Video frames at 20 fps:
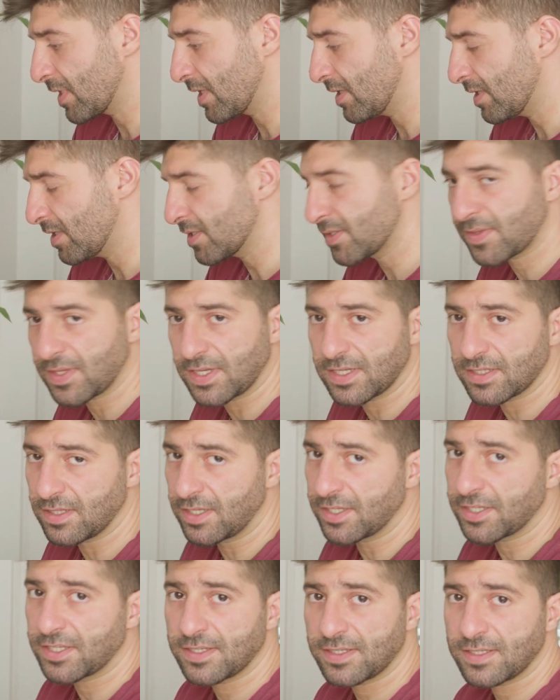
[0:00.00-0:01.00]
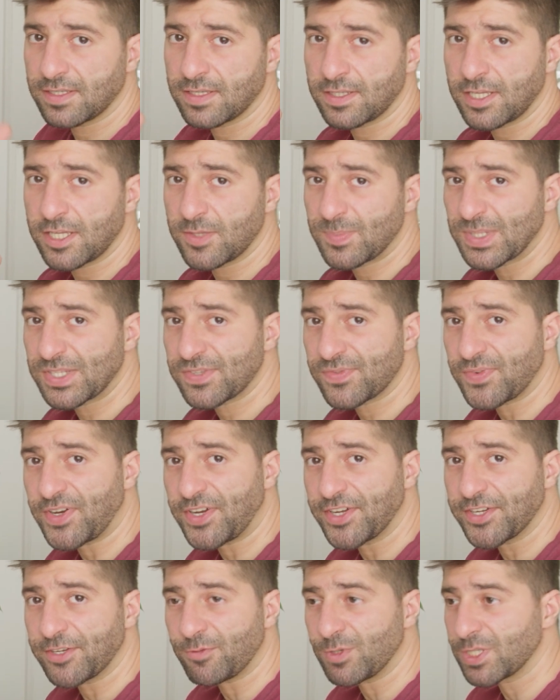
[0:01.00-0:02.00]
here's the thing, like an 8-bit
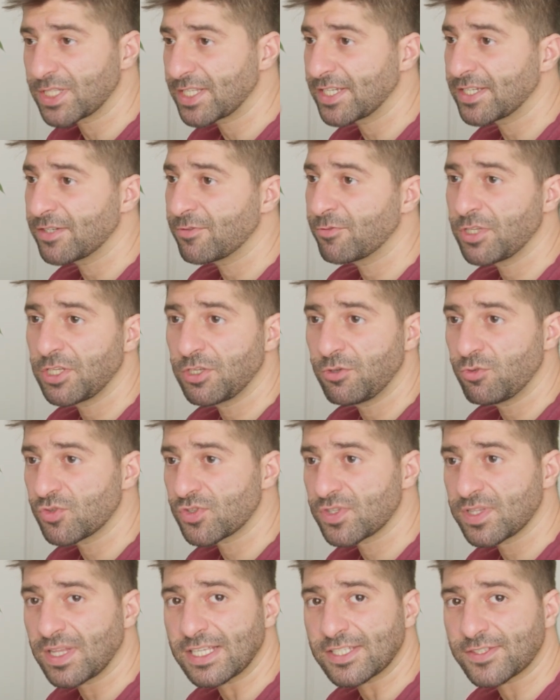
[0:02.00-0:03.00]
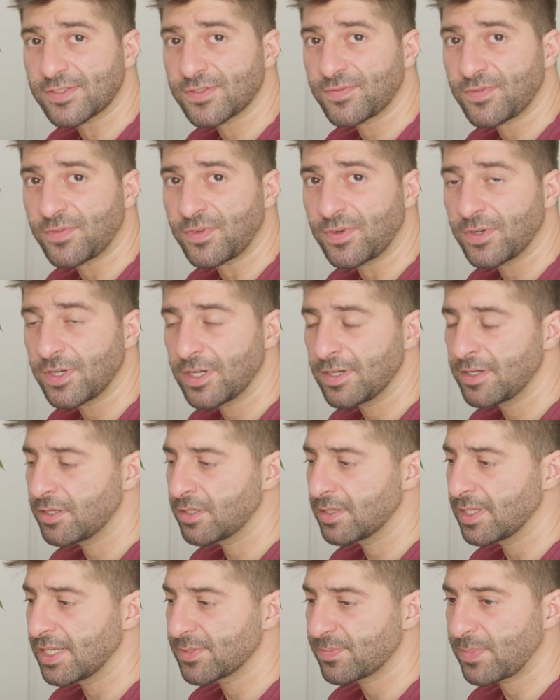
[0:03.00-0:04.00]
file will use less
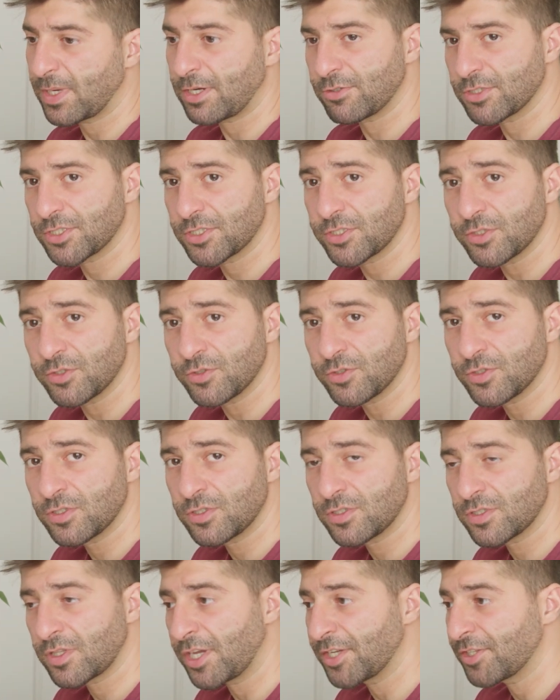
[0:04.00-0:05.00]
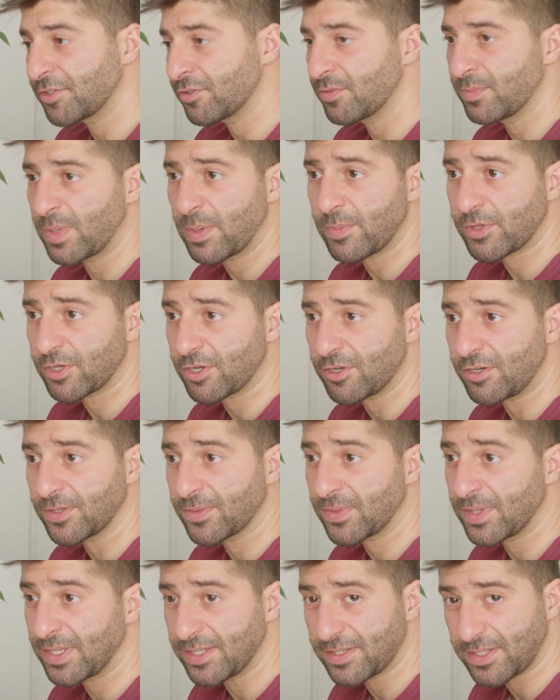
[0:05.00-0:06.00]
power to write on the memory
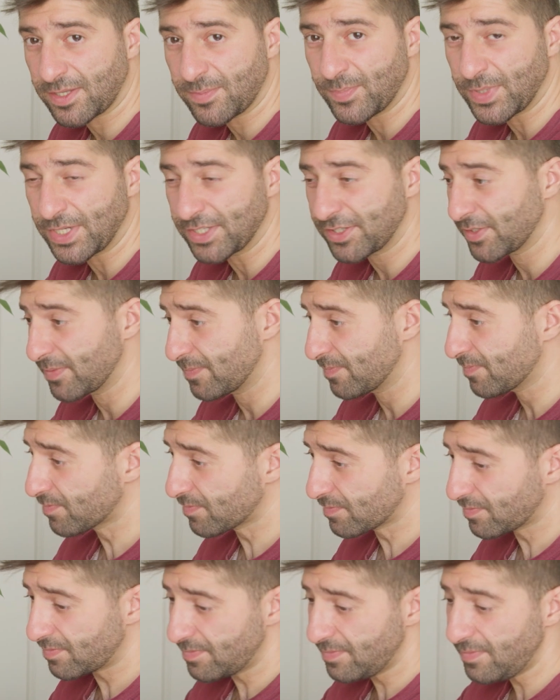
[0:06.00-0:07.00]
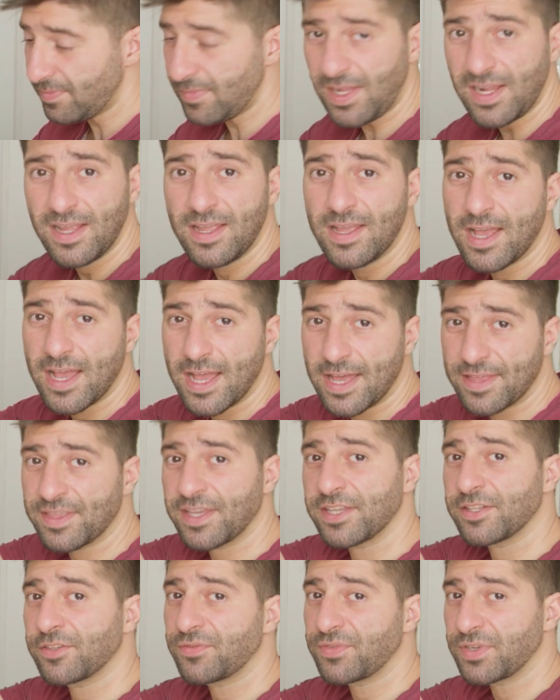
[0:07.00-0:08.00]
card than a 10-bit, and
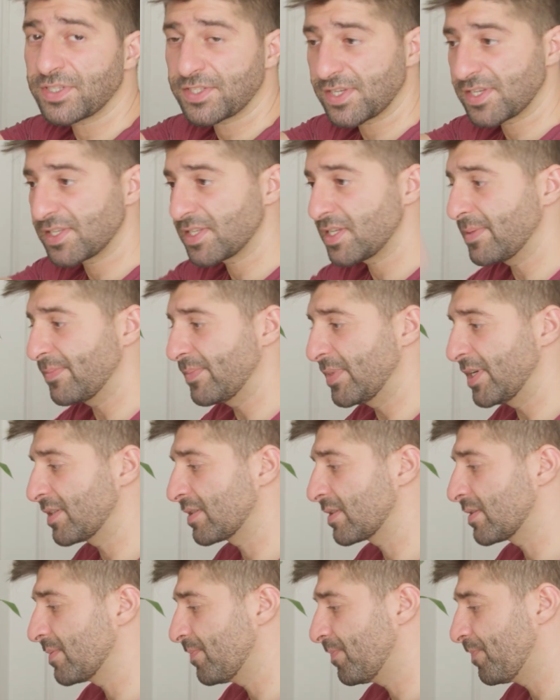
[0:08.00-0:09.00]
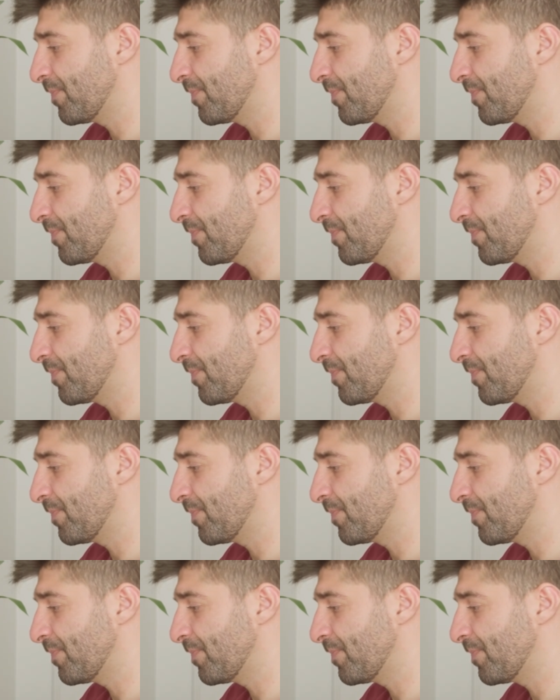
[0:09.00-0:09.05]
then for 16-bit.